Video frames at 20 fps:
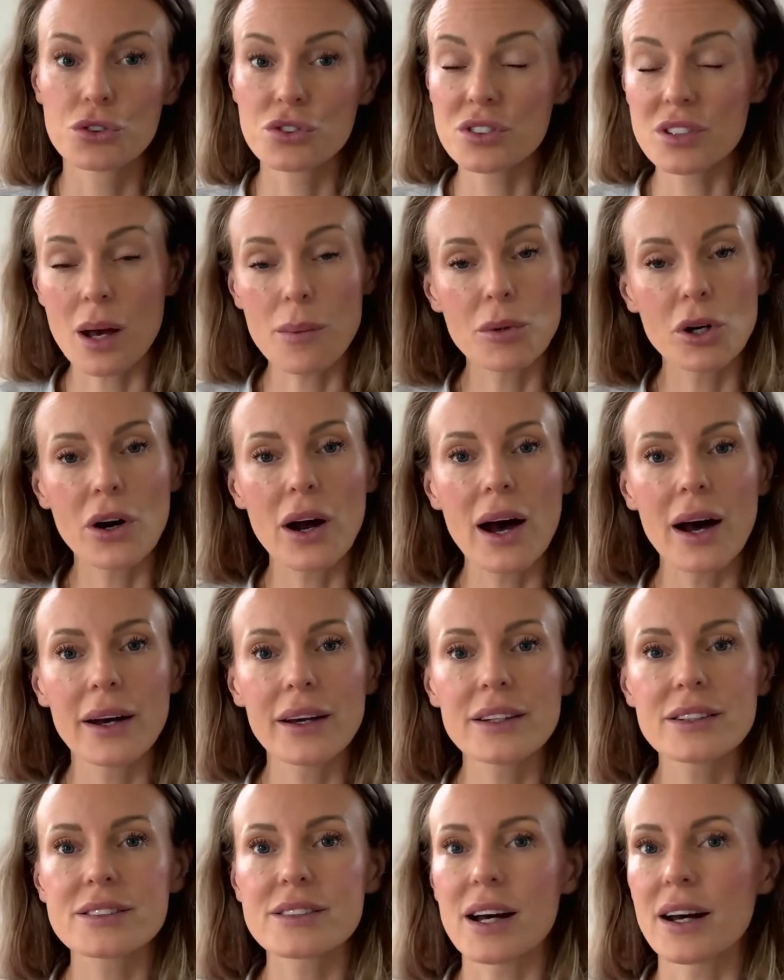
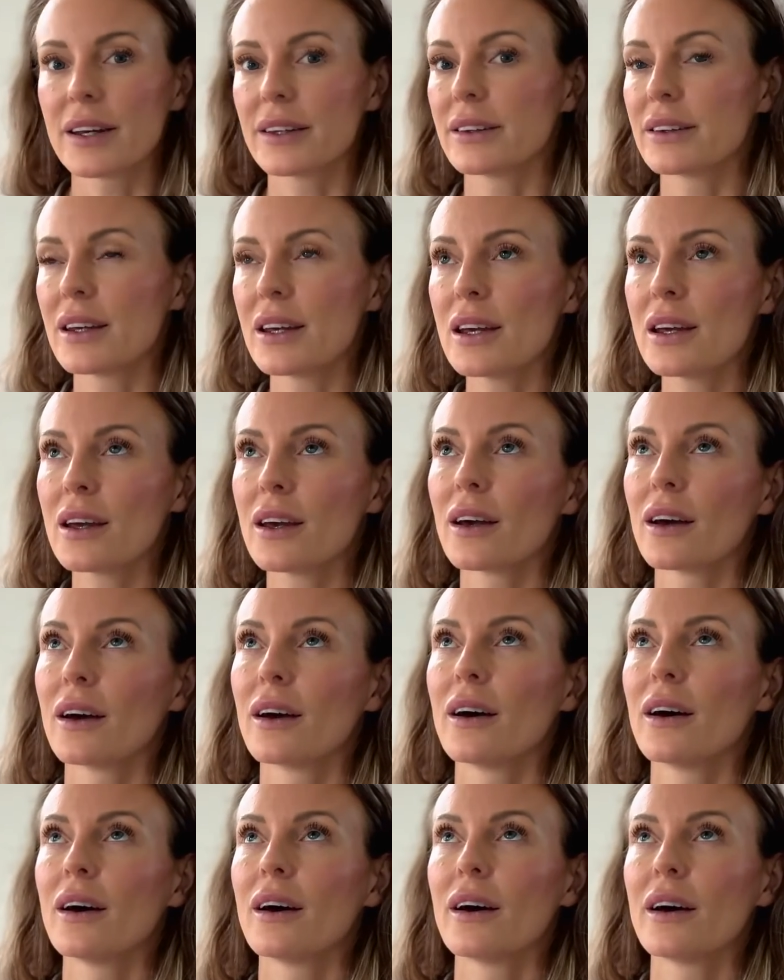summarize, I think
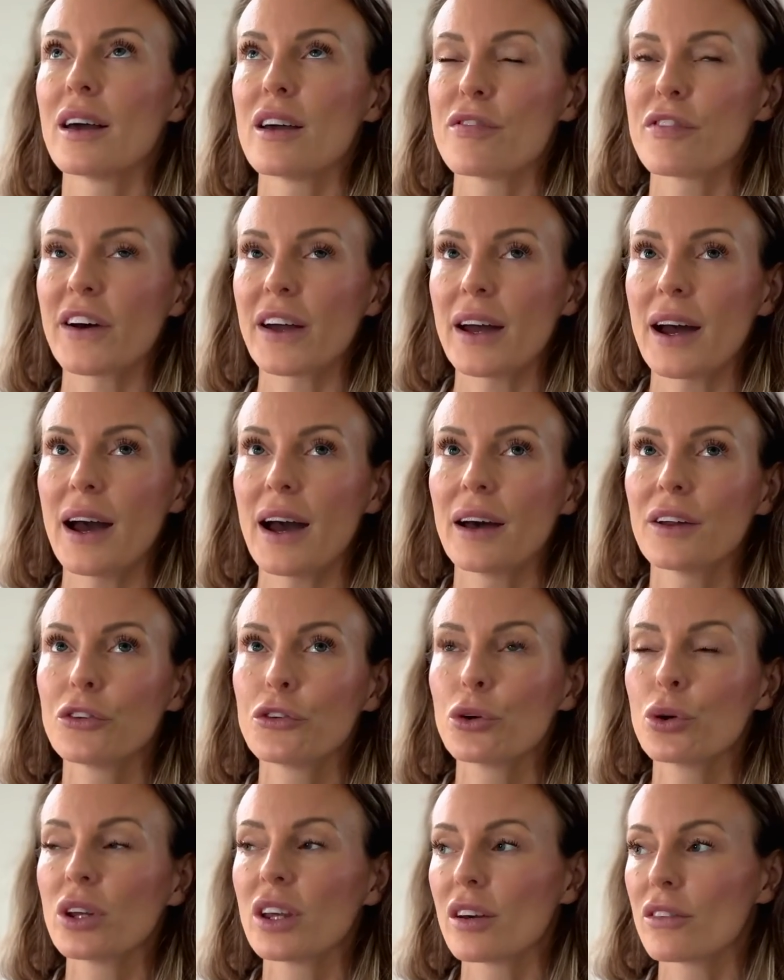if I had
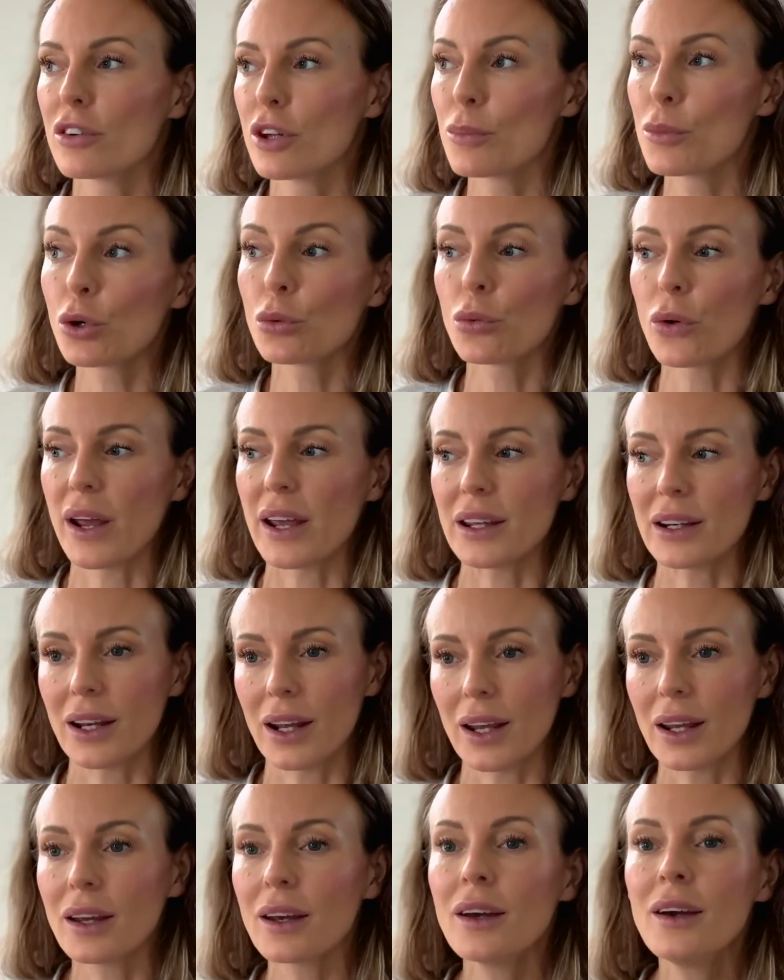to give them a
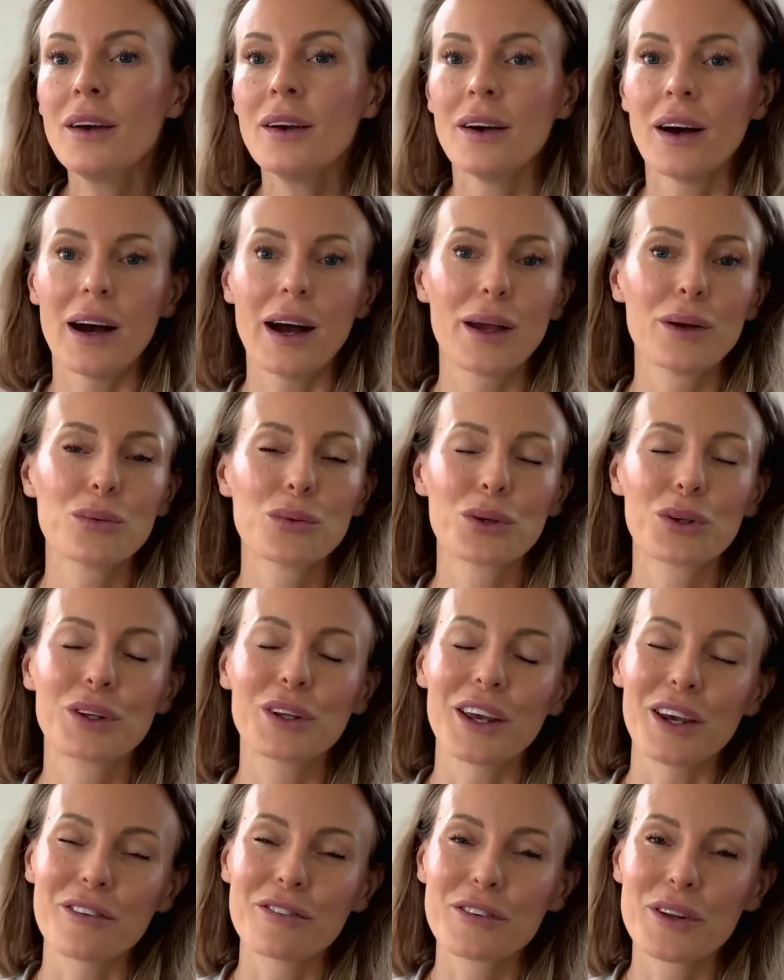rating, I would
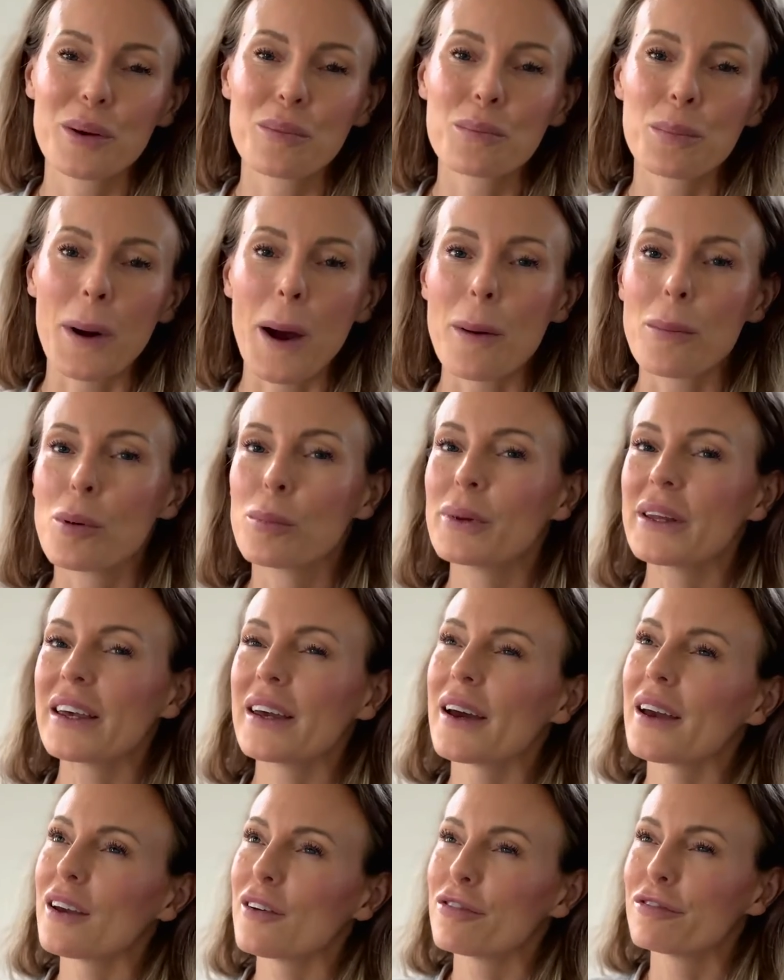give them probably
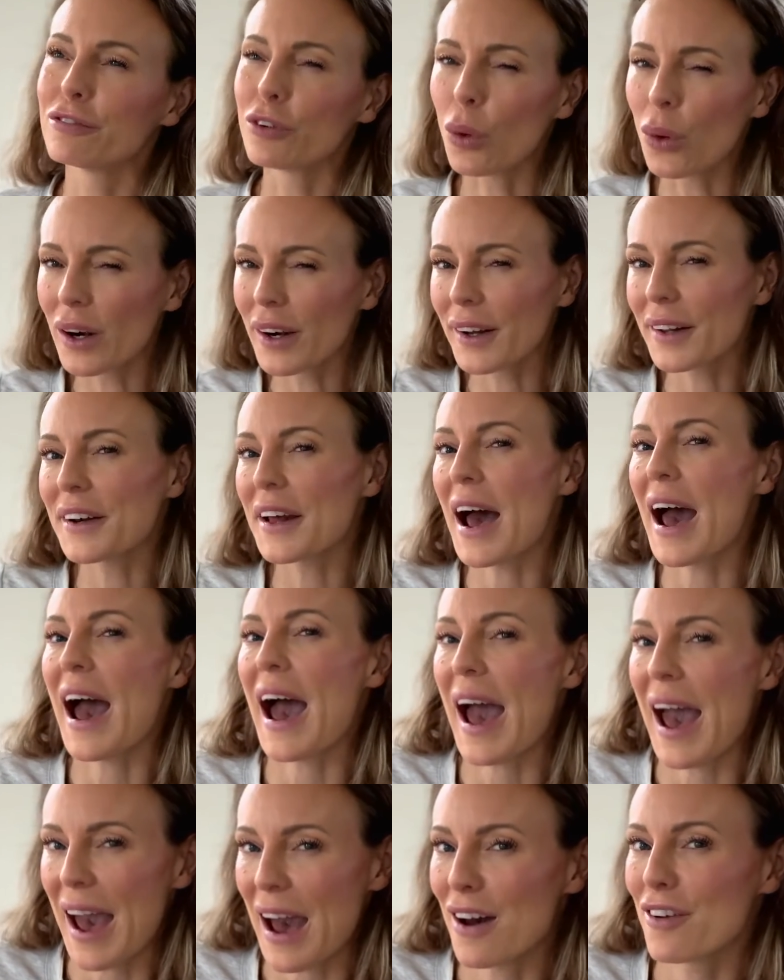a
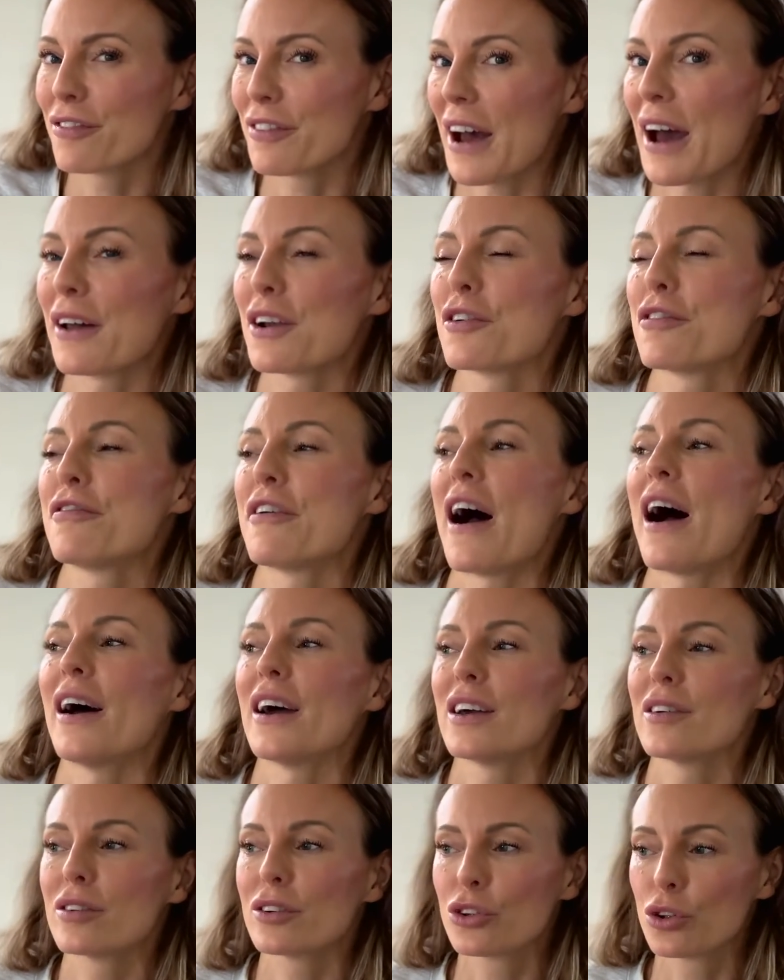4.5 out of
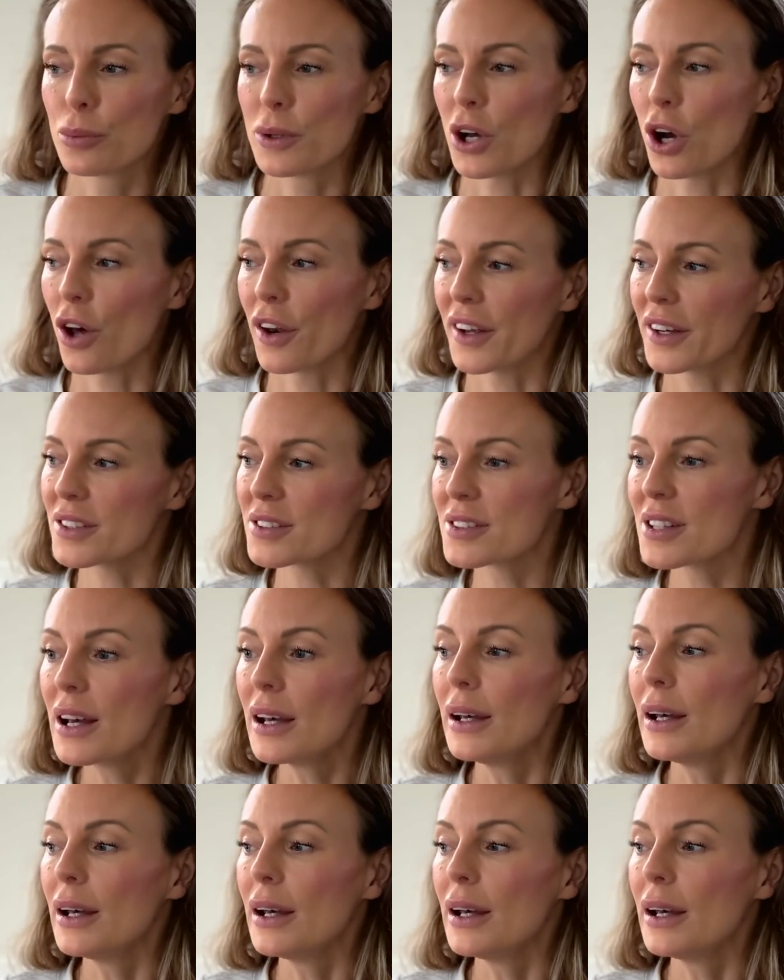5, to be honest.